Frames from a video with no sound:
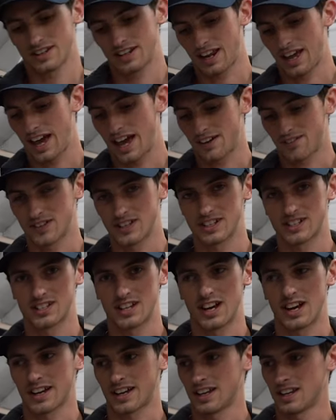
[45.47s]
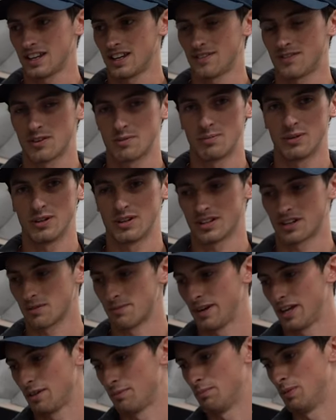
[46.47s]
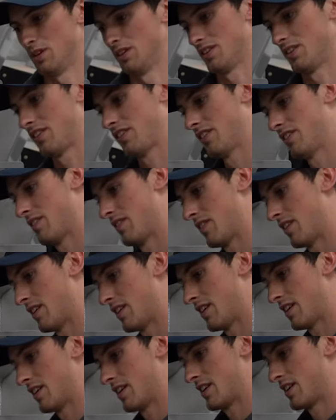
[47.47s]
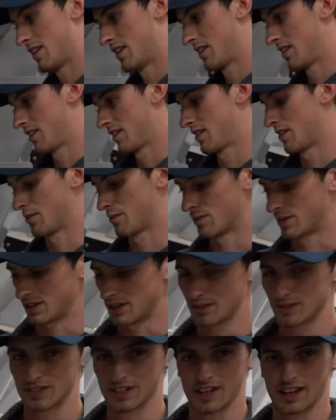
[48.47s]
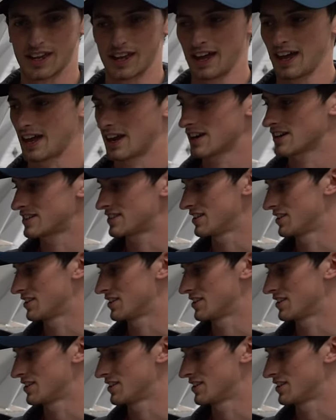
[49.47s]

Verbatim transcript: need a 1/2 inch socket if you're pulling your belt bolts. We're using air